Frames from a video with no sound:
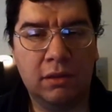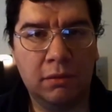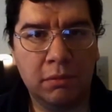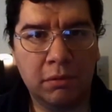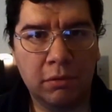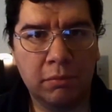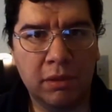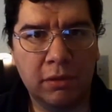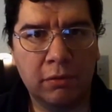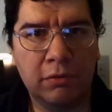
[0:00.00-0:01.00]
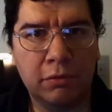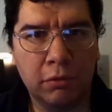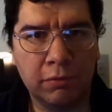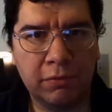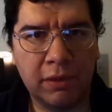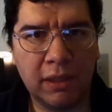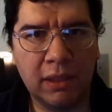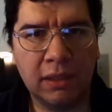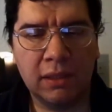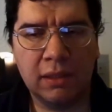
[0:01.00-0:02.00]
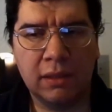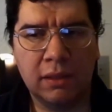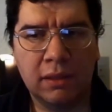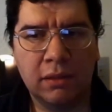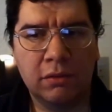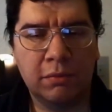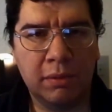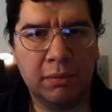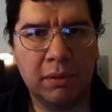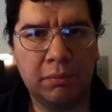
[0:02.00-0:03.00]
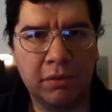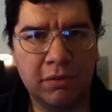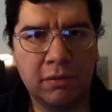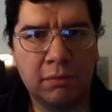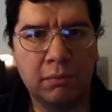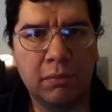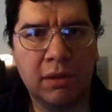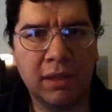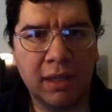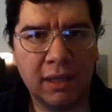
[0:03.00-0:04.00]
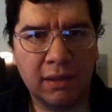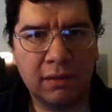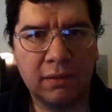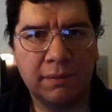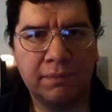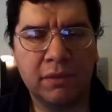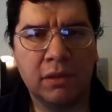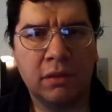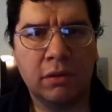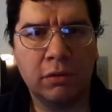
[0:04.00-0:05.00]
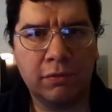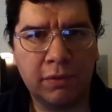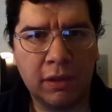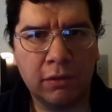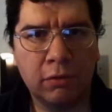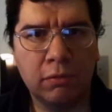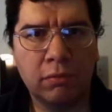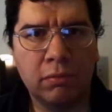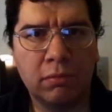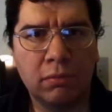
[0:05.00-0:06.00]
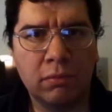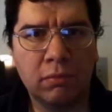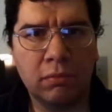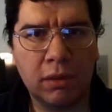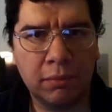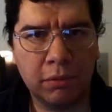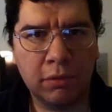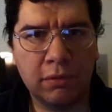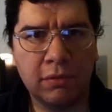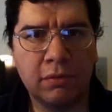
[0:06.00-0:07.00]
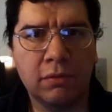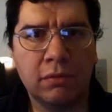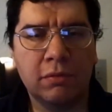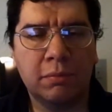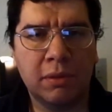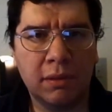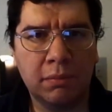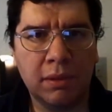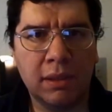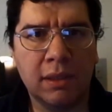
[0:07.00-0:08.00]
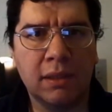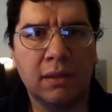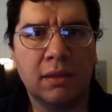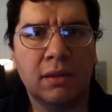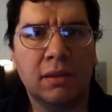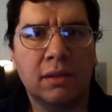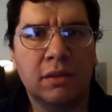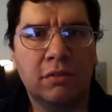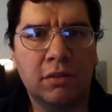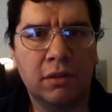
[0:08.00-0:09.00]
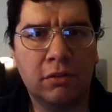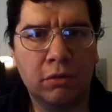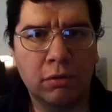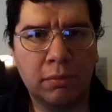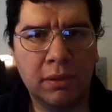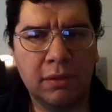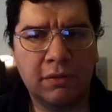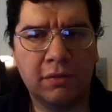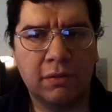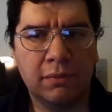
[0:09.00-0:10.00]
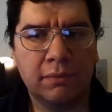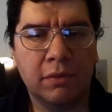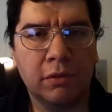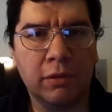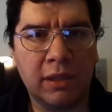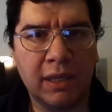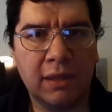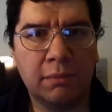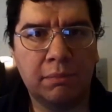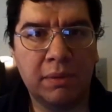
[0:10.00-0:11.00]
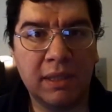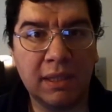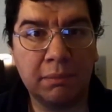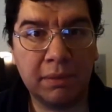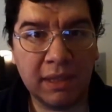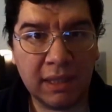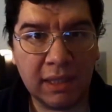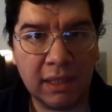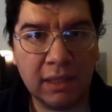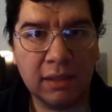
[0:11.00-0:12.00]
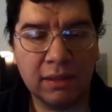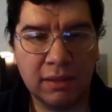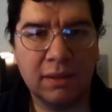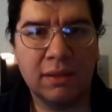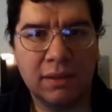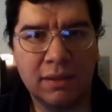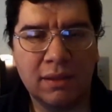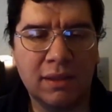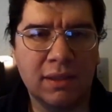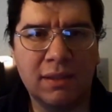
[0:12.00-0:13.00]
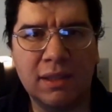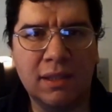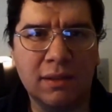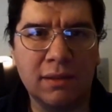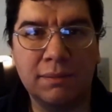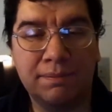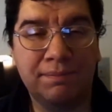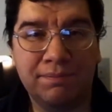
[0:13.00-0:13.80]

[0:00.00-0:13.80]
Along with her mother, Dorothy, who's played by Bridget Moynahan, her father, Robert, who's played by John Corbett, her cat, Picky Picky, yeah, the uh,